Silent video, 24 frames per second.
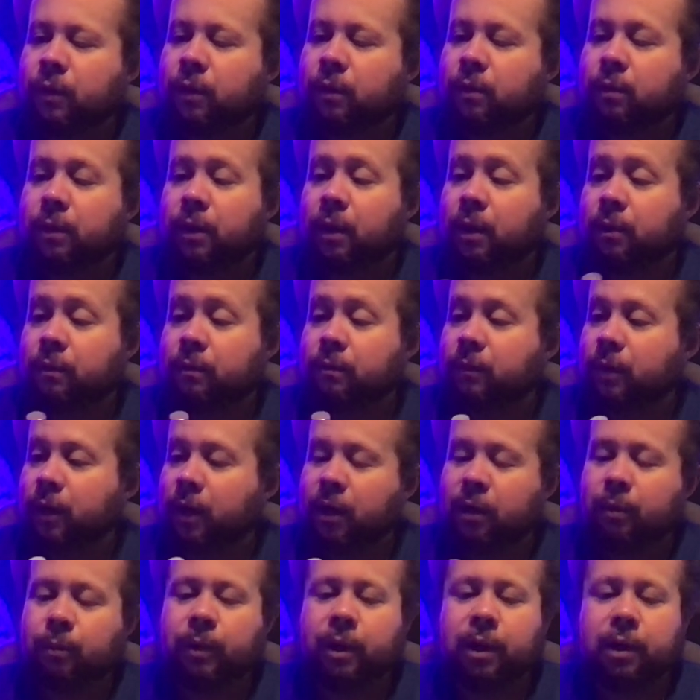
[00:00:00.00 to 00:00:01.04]
Yeah,
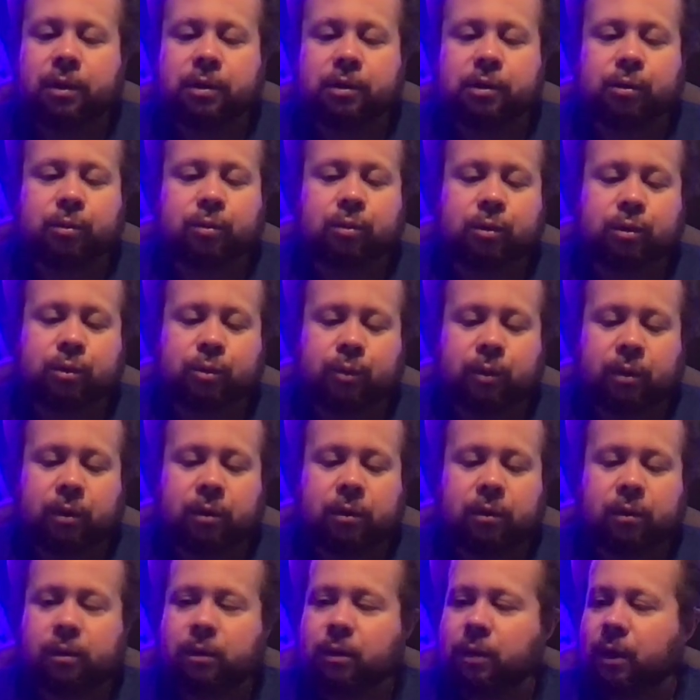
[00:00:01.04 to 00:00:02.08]
atomizer was really
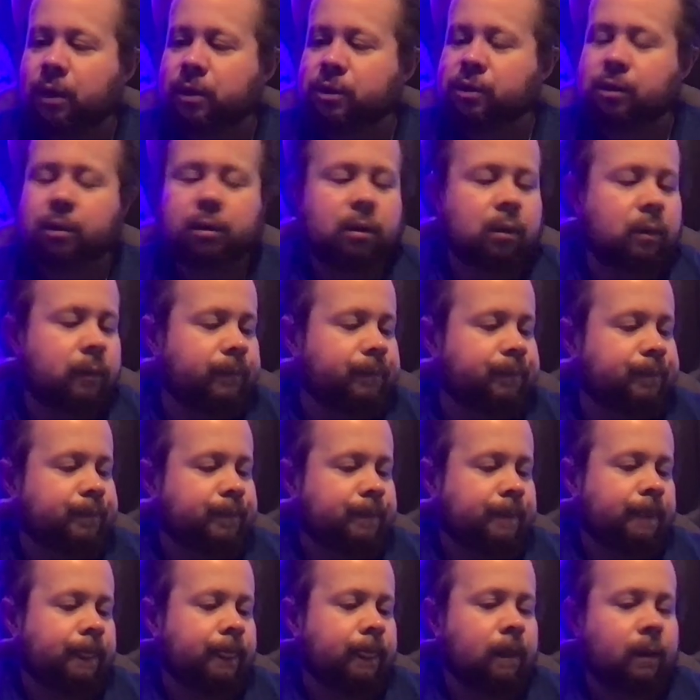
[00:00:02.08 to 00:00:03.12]
good, I saw.
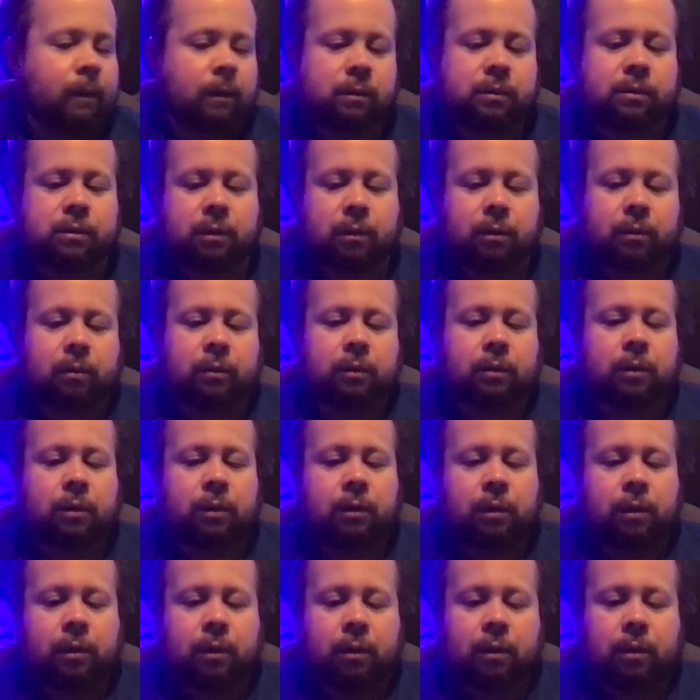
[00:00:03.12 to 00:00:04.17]
So,
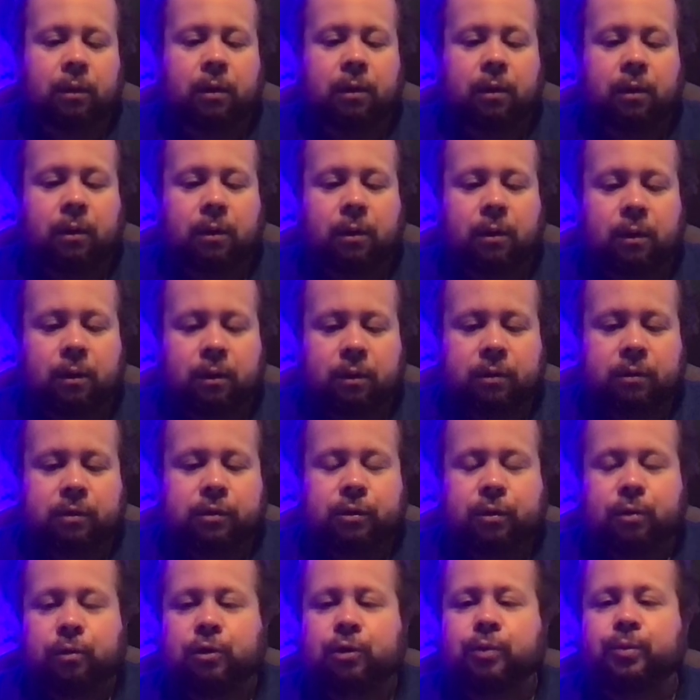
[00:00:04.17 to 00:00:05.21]

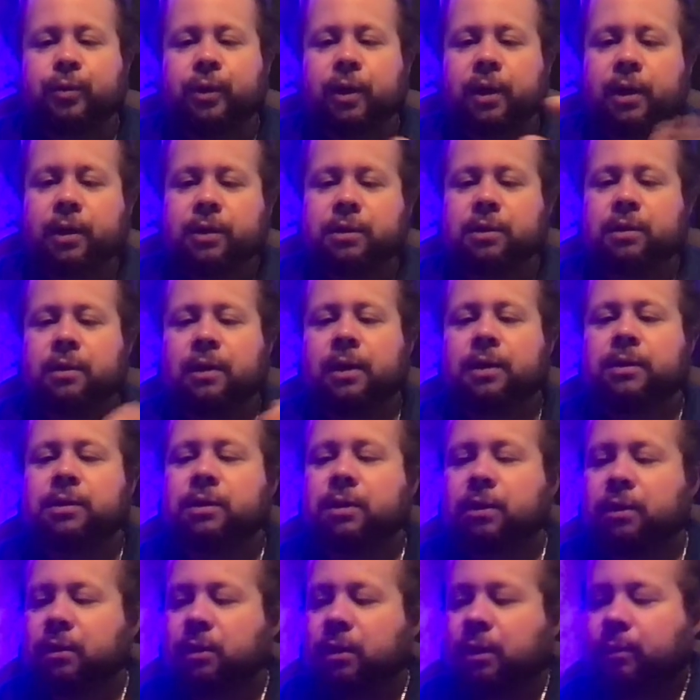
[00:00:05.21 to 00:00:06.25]
two sprays and that's
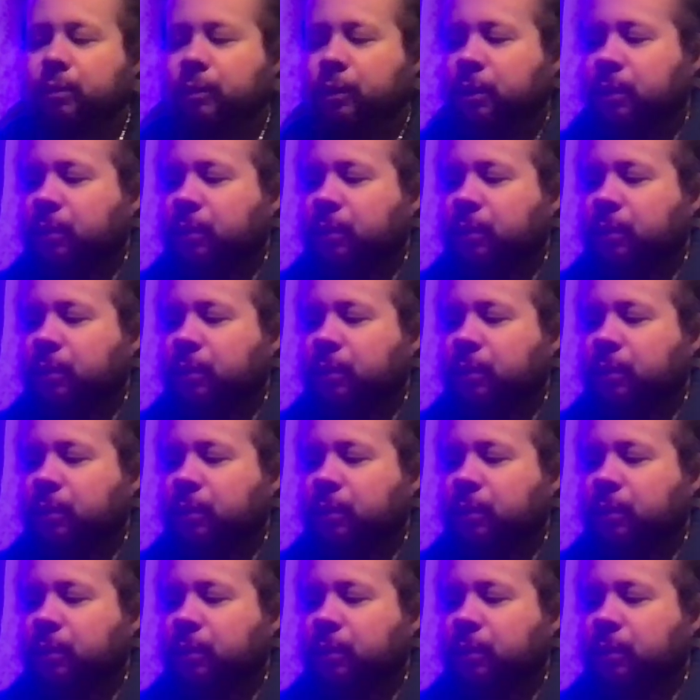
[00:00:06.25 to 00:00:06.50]
it. I'm not